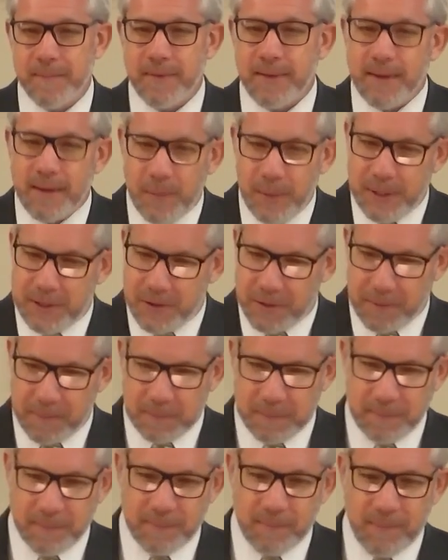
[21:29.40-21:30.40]
which
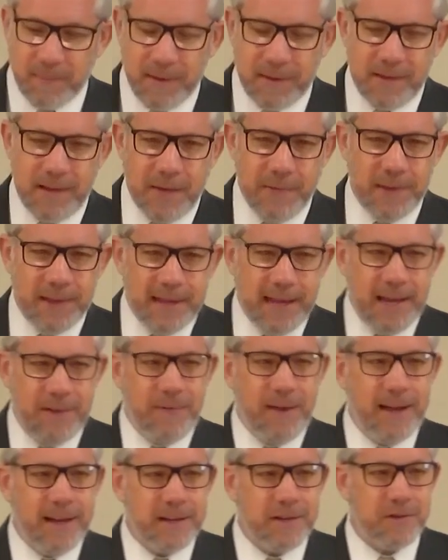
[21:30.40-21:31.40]
Seventh day
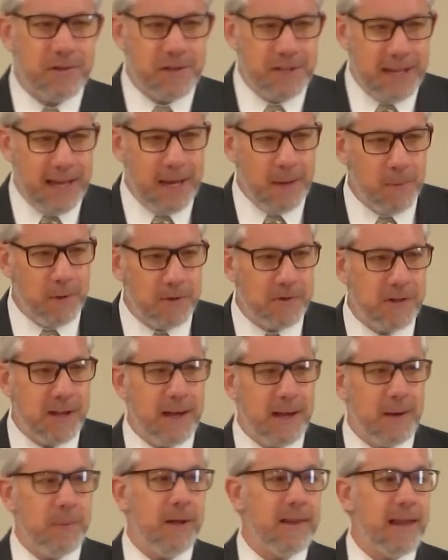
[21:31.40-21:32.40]
Adventists today will
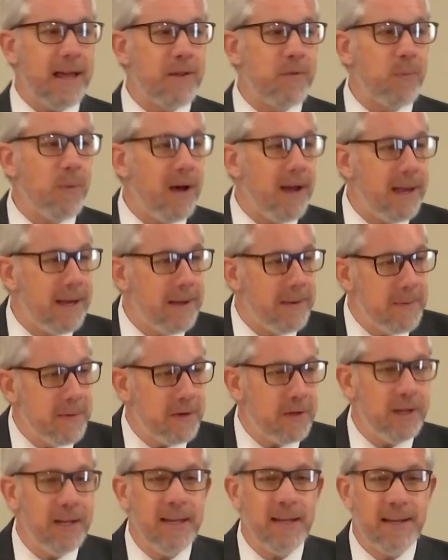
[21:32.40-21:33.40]
say, well, that's why
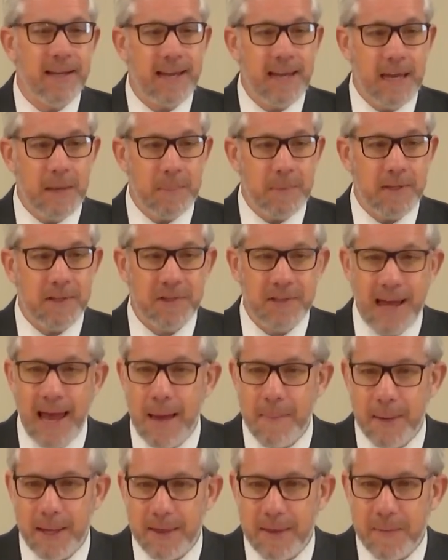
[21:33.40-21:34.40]
you need to keep the
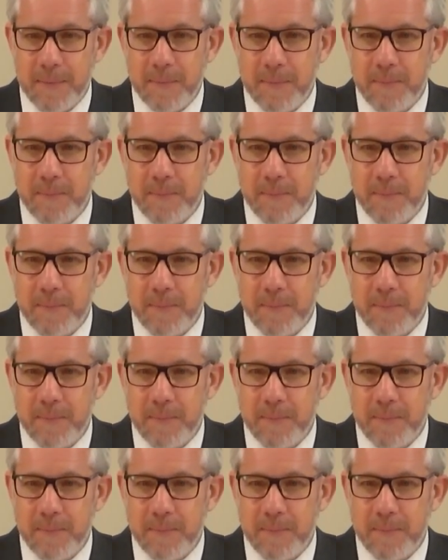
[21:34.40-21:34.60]
Sabbath.